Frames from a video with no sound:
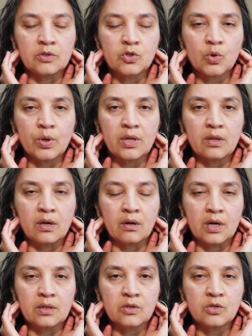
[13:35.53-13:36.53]
joint
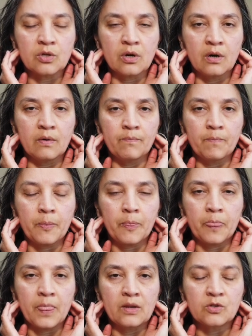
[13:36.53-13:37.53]
there at the
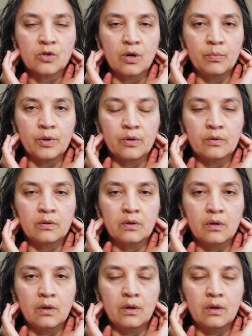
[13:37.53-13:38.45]
jawbone.